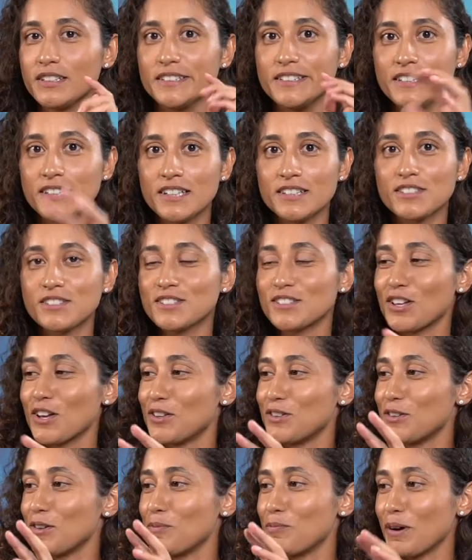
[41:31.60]
Ines
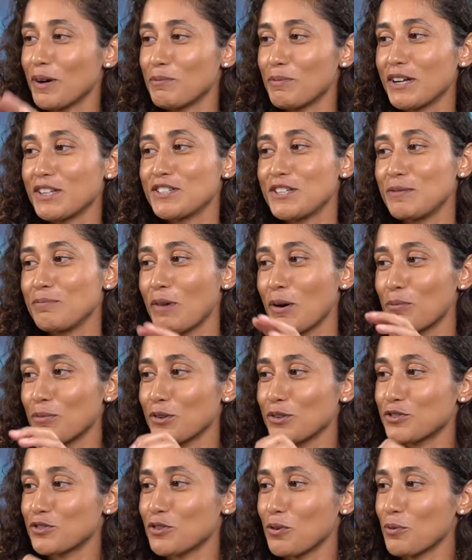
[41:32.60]
and my team
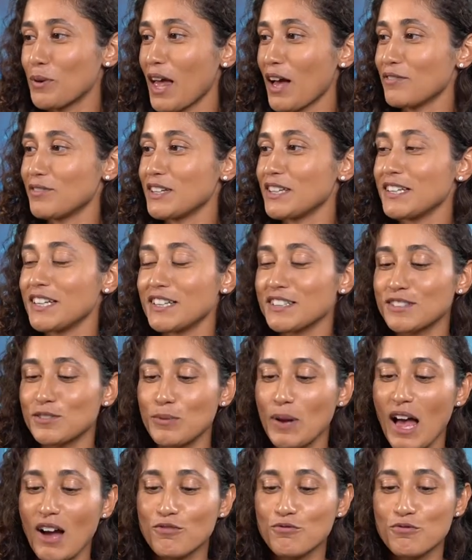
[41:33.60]
members, so we have Ines,
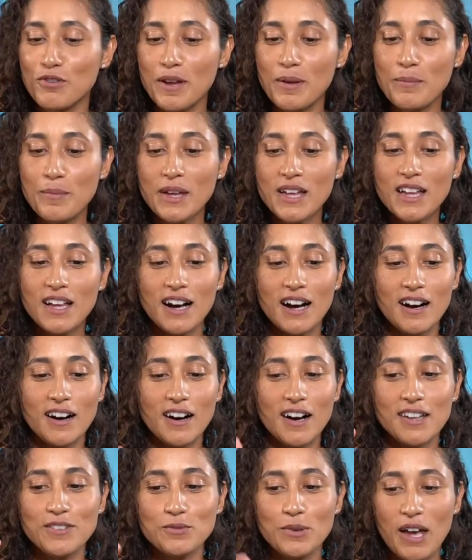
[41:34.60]
we have Rim,
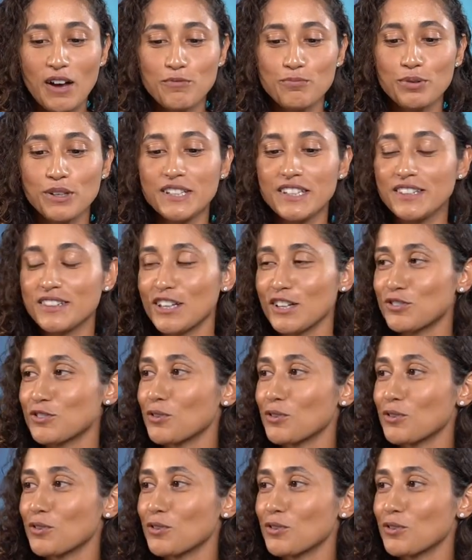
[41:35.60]
and we have Pranita.